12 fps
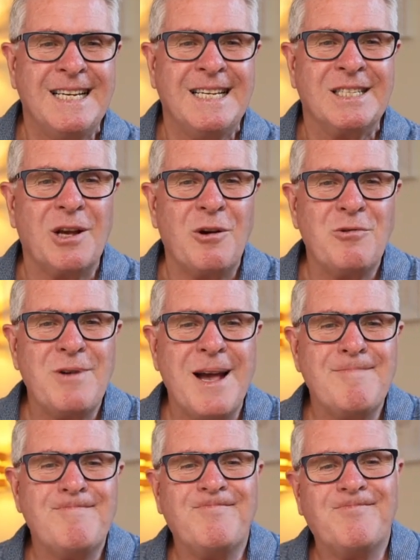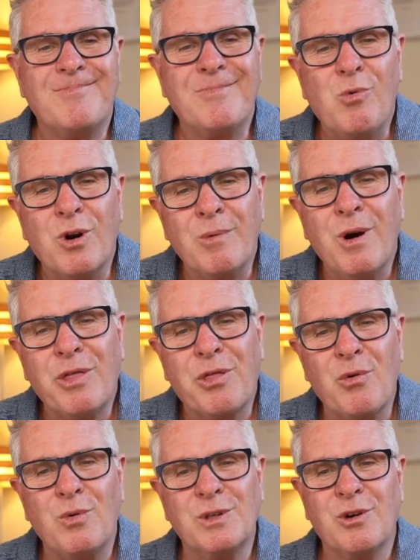So what are my
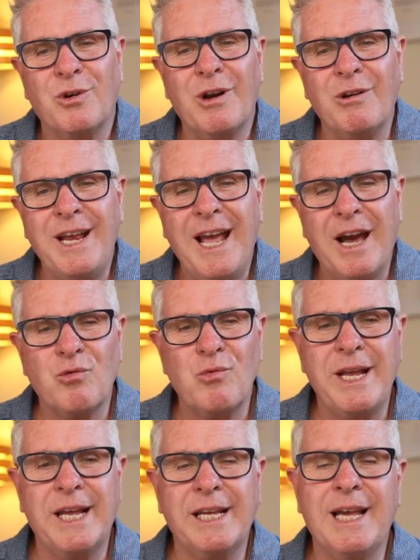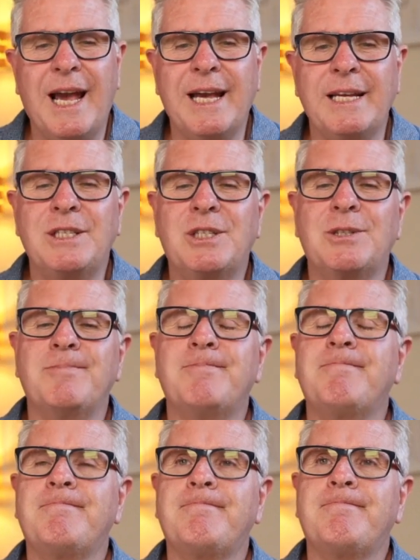thoughts on how to re-engage?
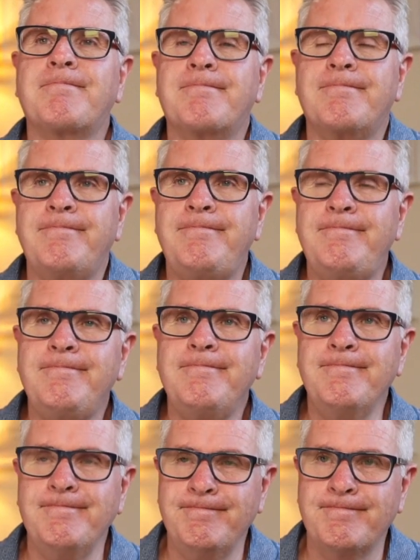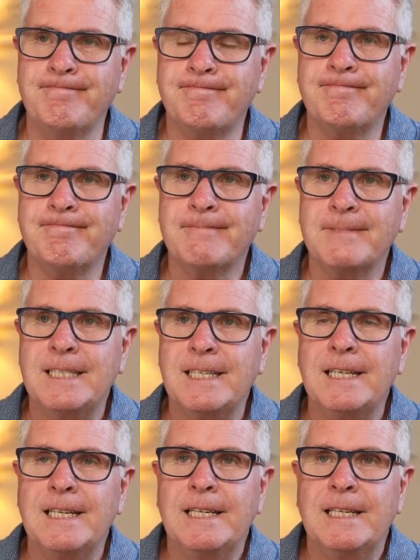
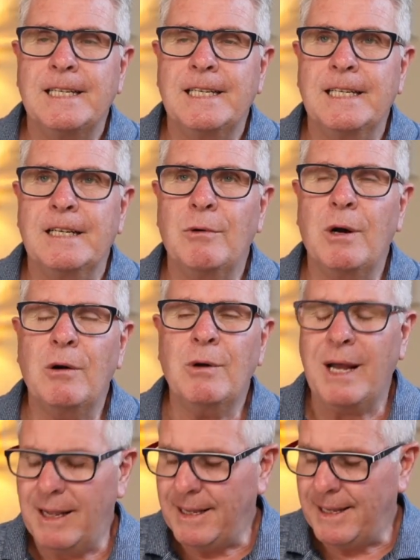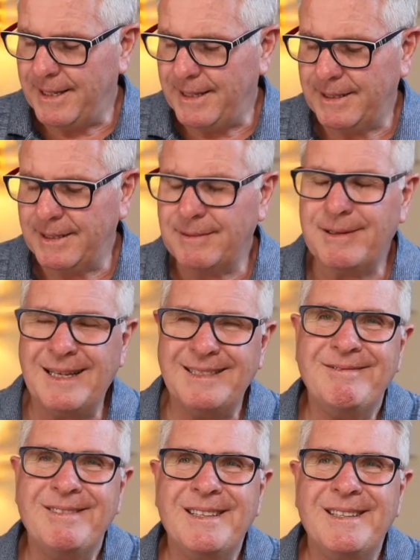Well,
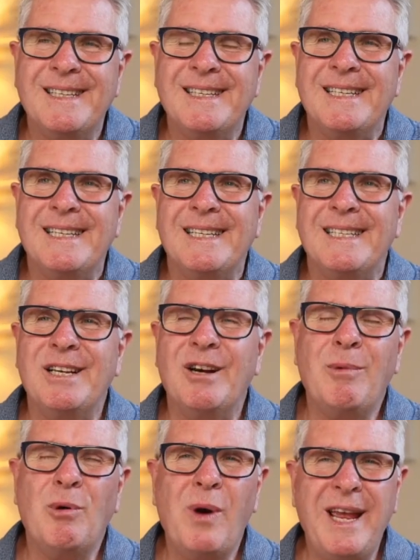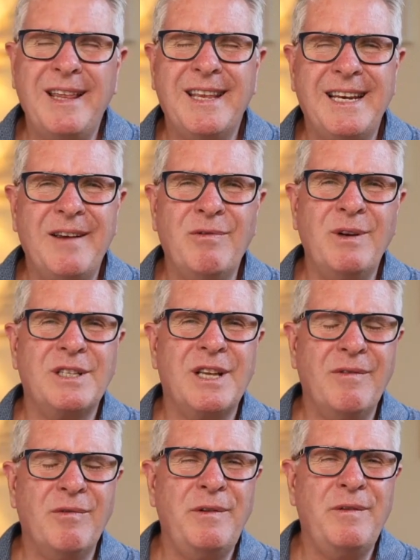I'm aware that
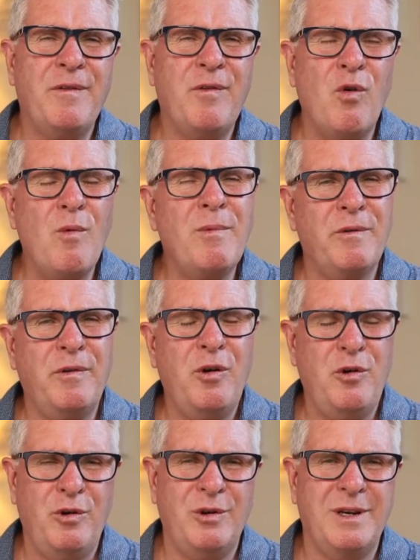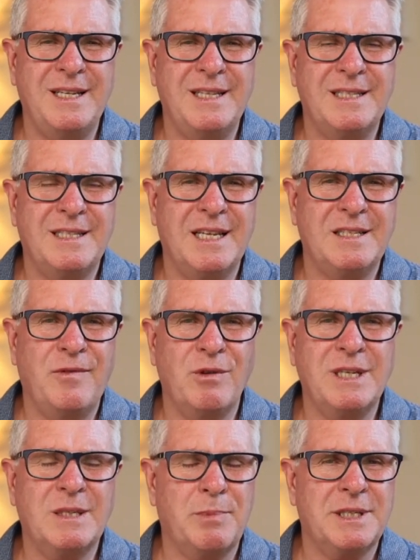every form of hurt is
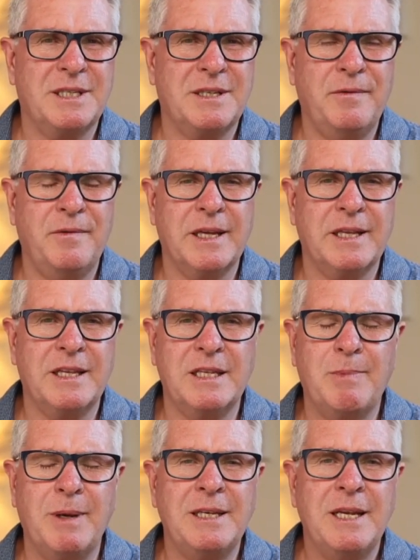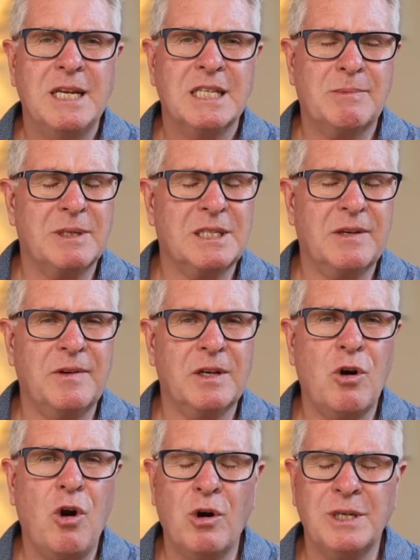very specific. There's been specific
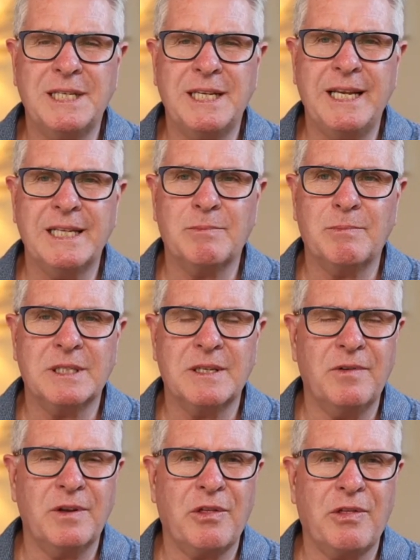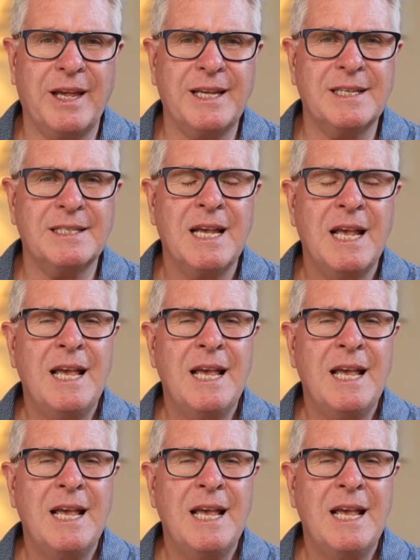context, specific things.